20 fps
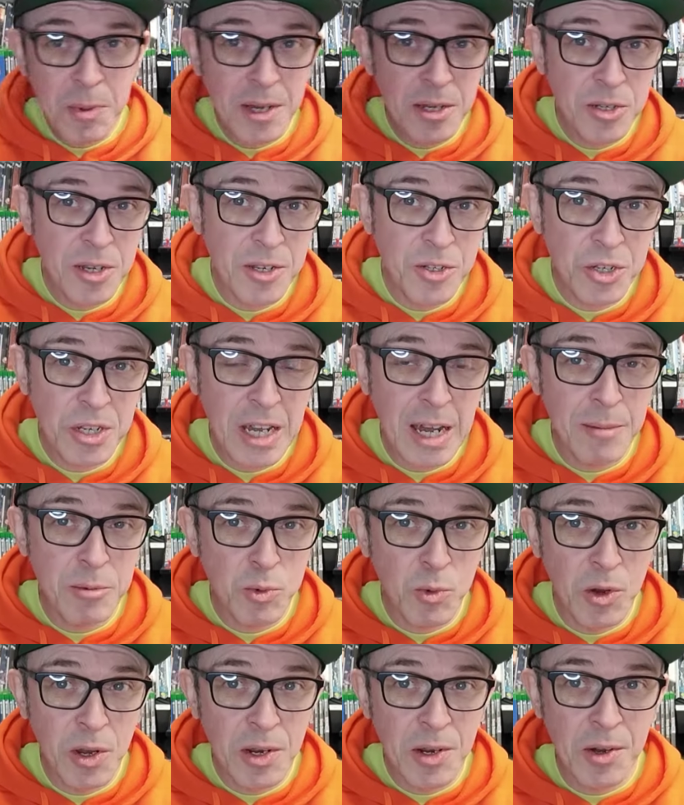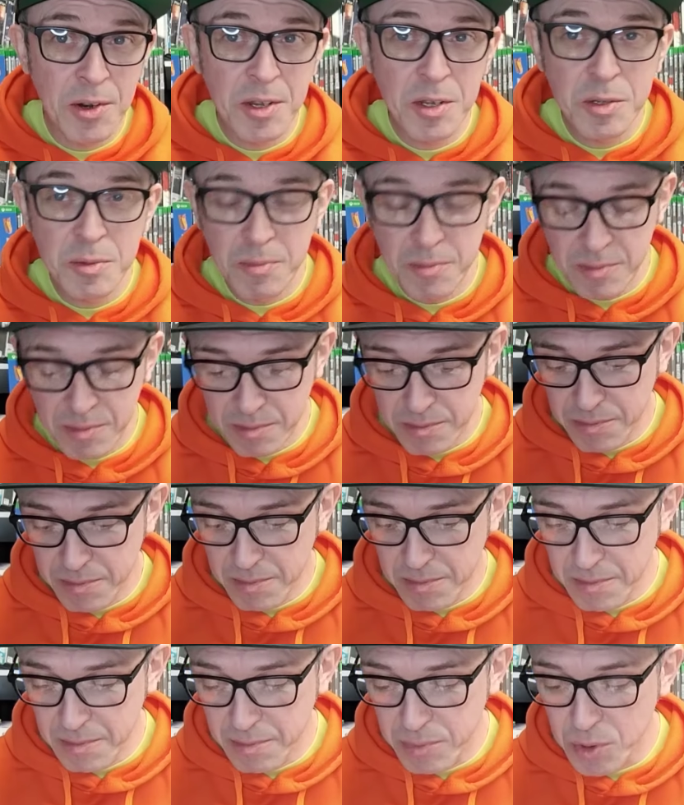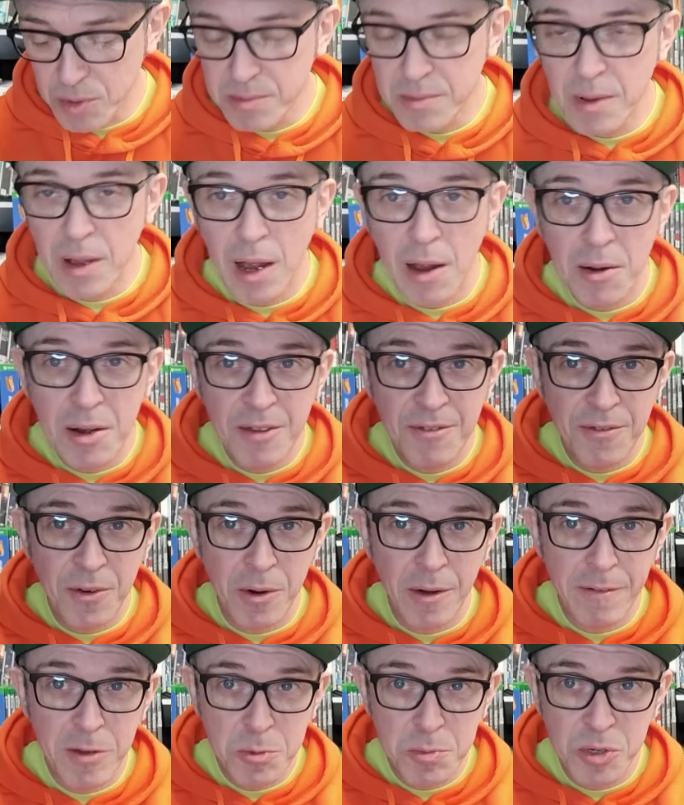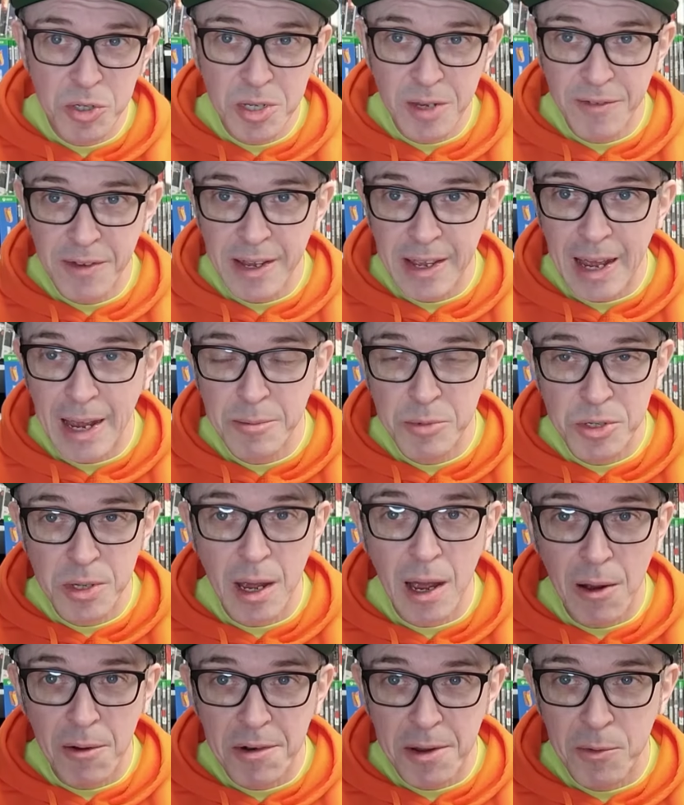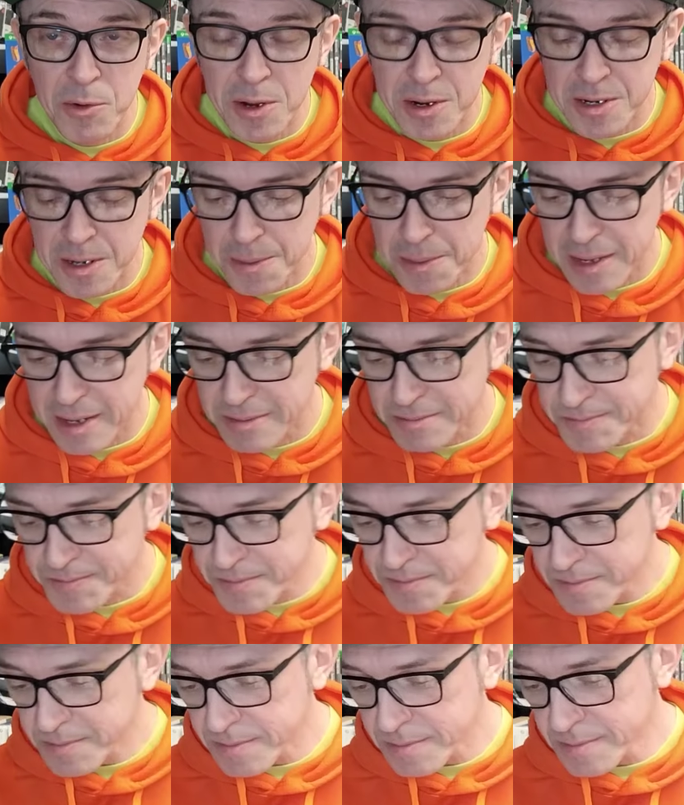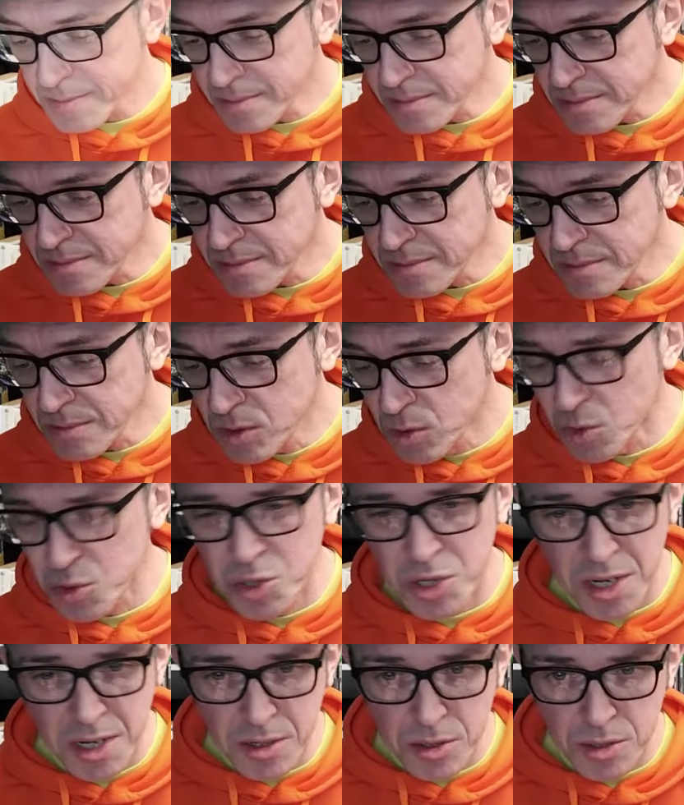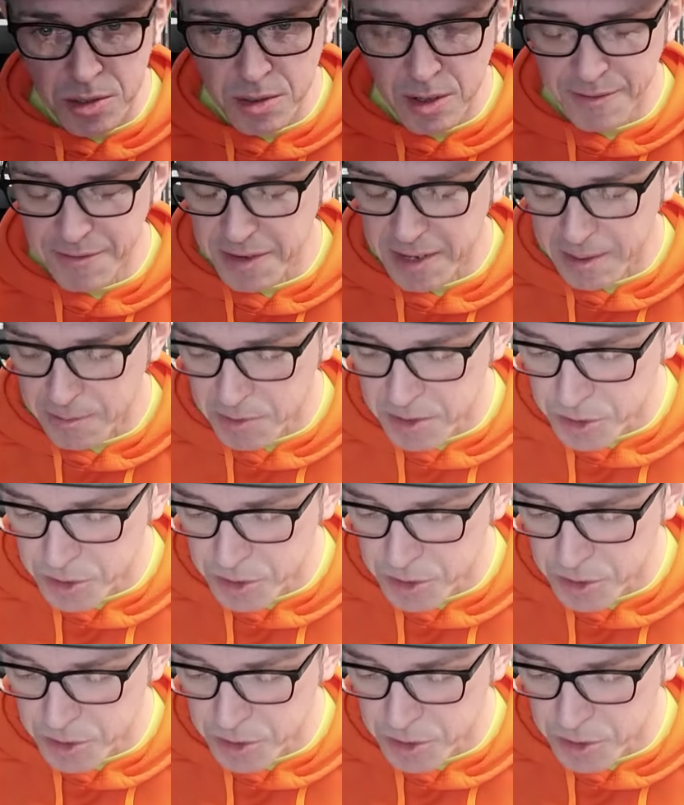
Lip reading: PC Engine games work on it, but only 5 specific games that only work on that. Or 6, I forget